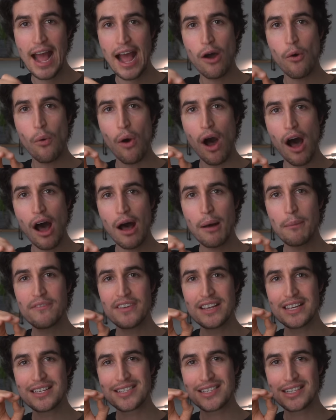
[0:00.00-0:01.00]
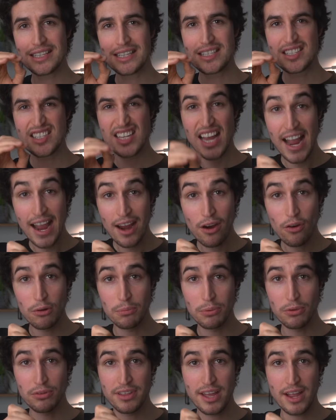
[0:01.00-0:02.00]
how obviously
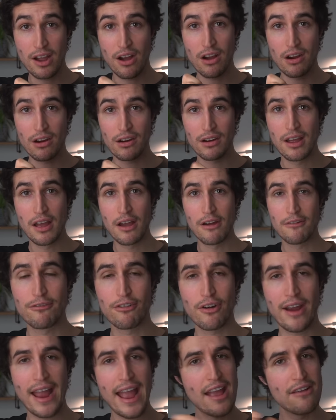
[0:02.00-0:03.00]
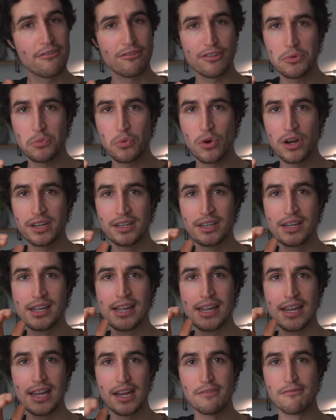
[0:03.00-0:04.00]
terrible they are for everyone
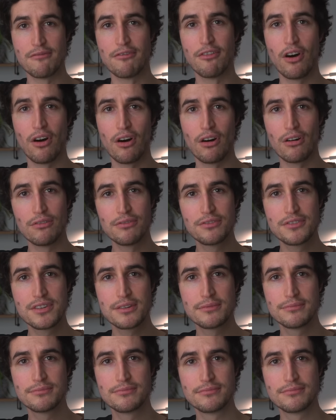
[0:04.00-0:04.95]
involved.